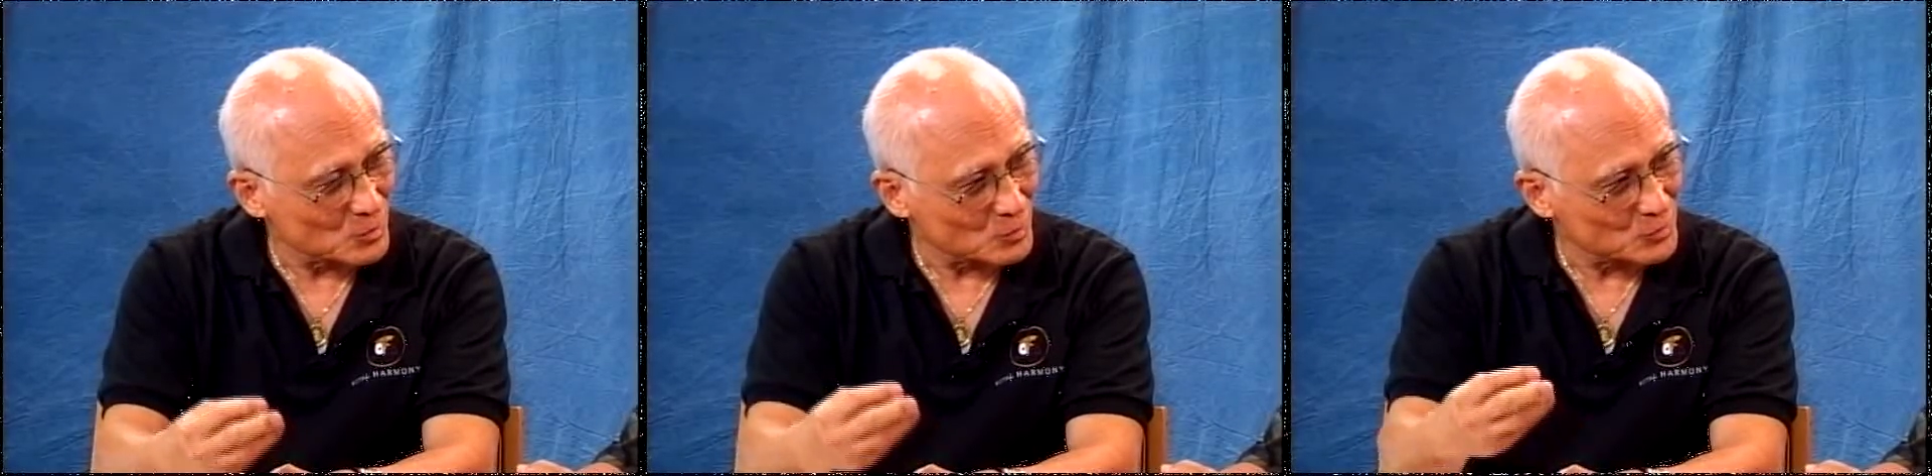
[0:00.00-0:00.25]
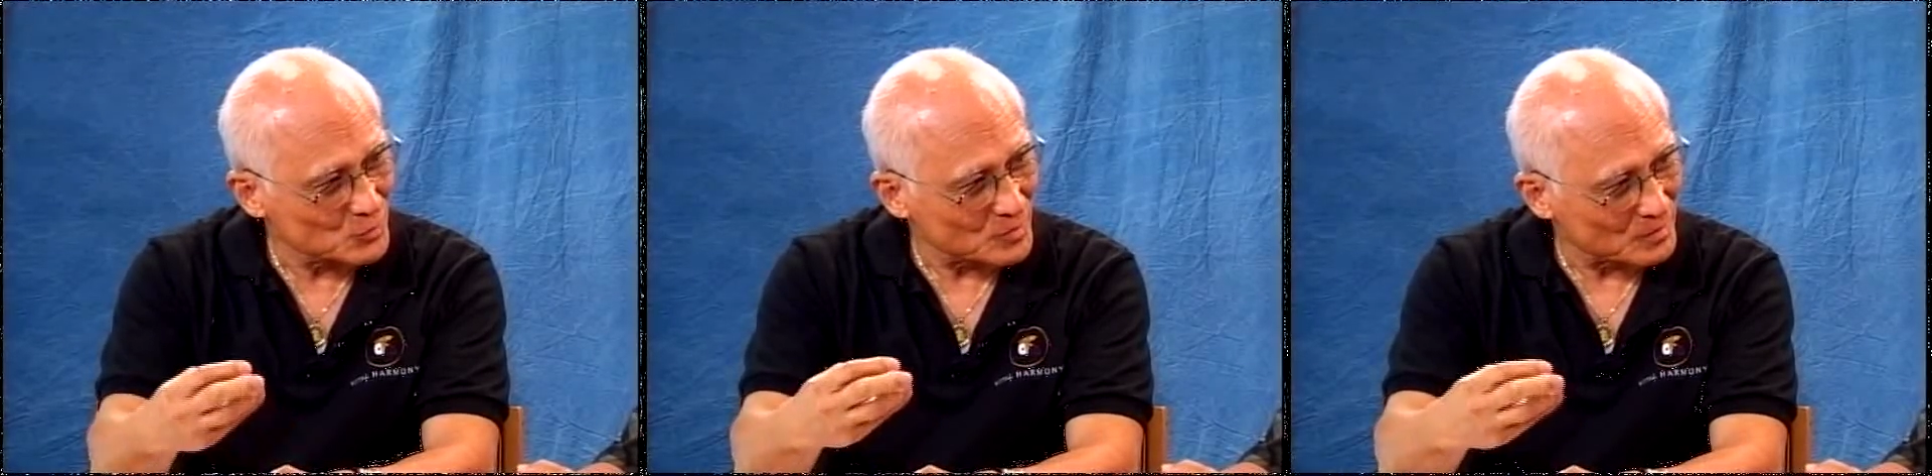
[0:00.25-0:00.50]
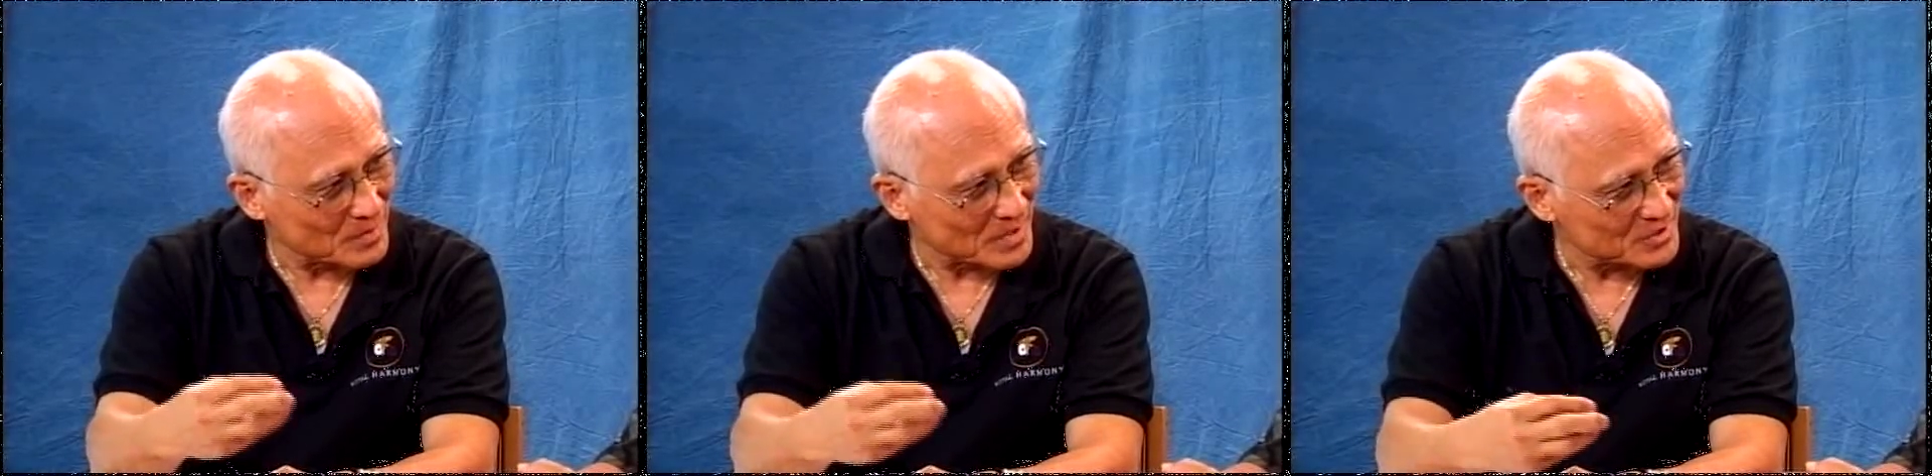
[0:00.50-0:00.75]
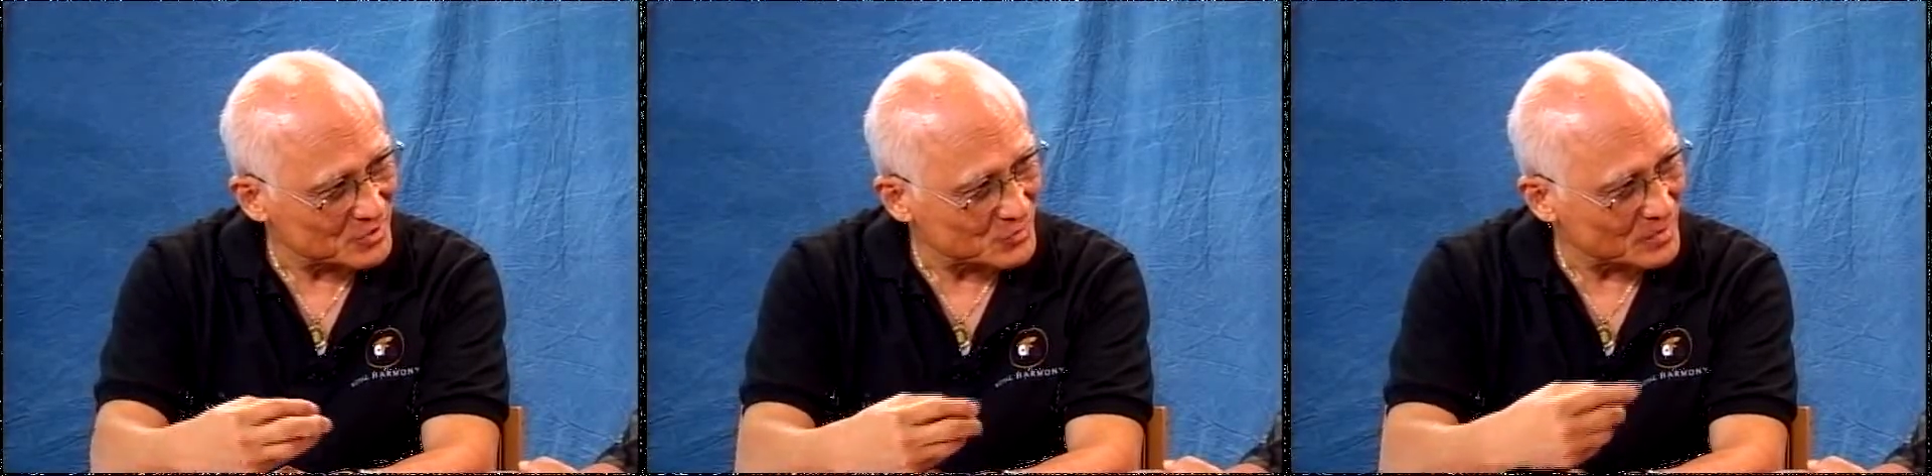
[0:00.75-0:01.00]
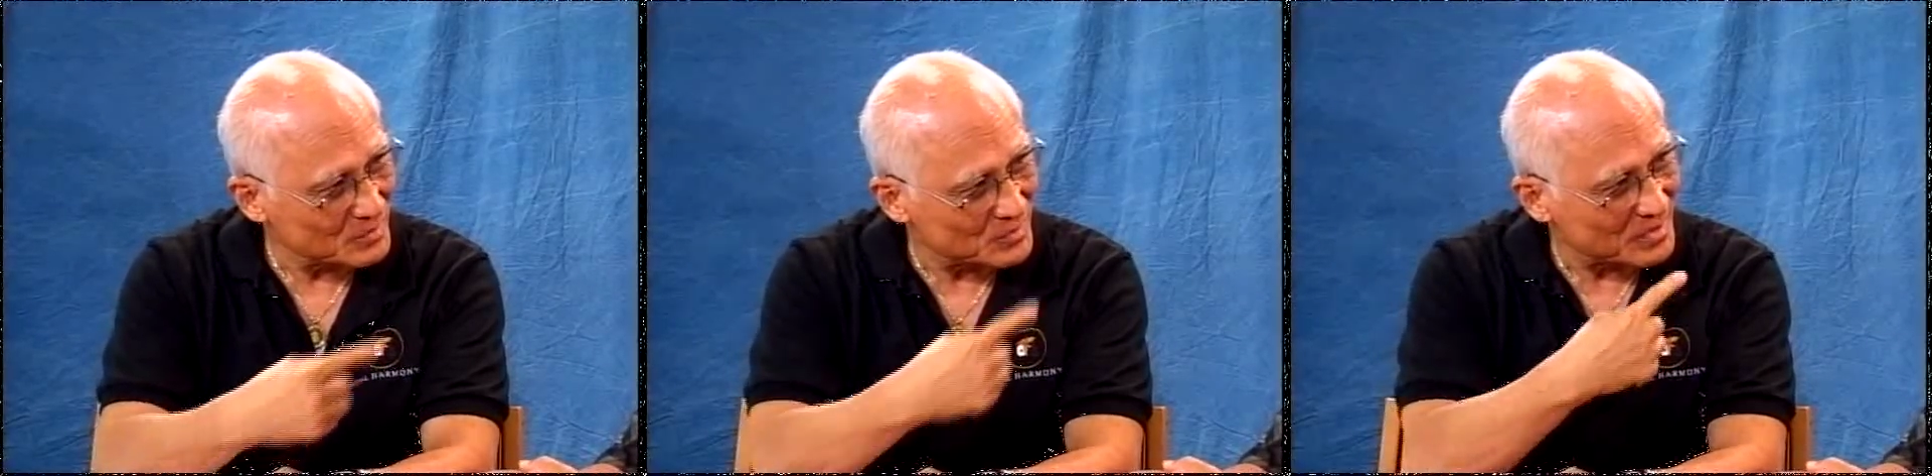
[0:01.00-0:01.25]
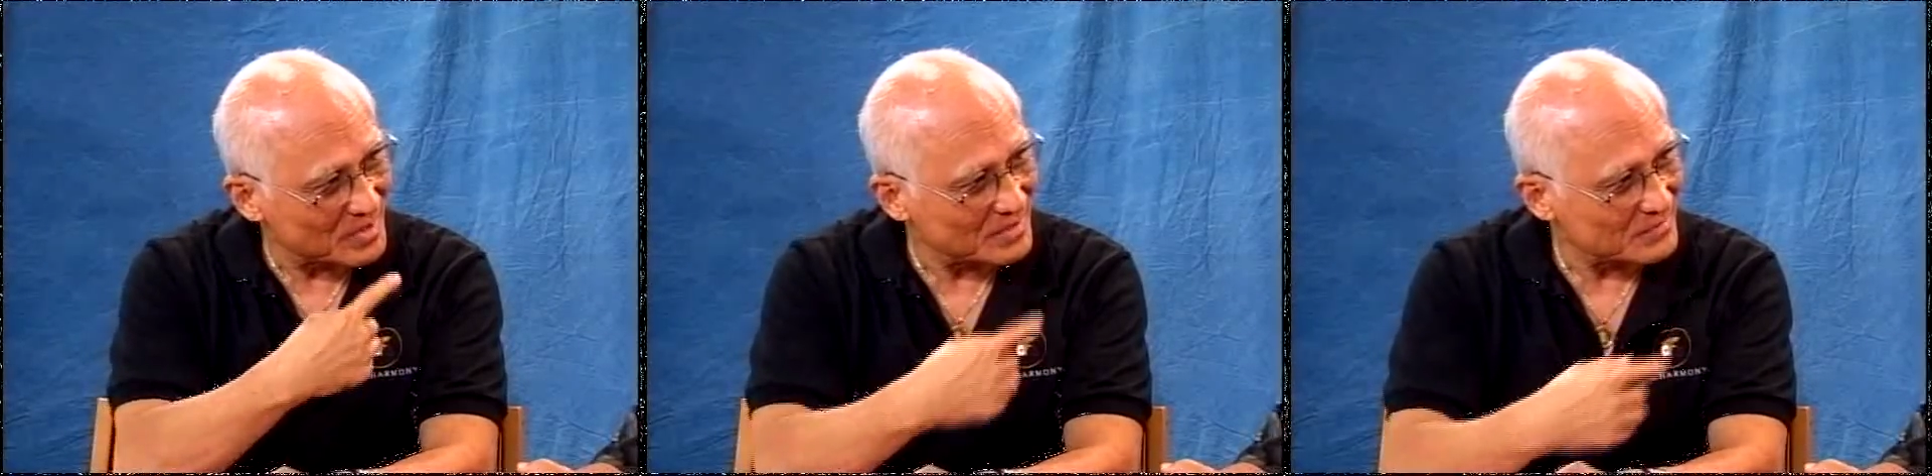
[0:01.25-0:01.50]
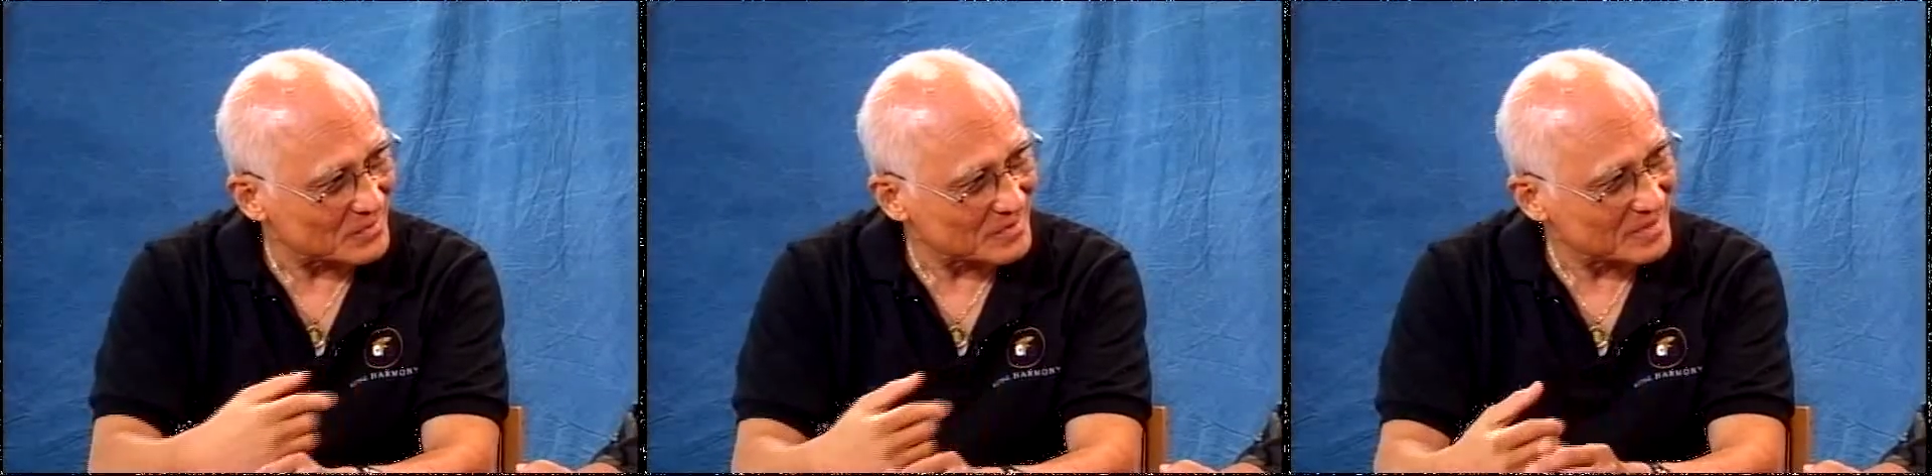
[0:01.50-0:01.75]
go through your bloodstream to the liver.